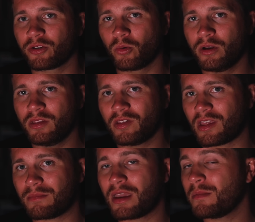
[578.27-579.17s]
other ones
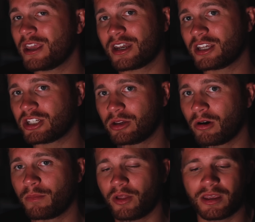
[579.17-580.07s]
and maybe an HQ
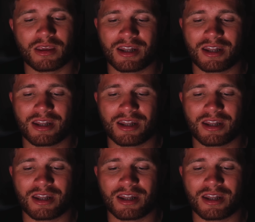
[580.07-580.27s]
uplink.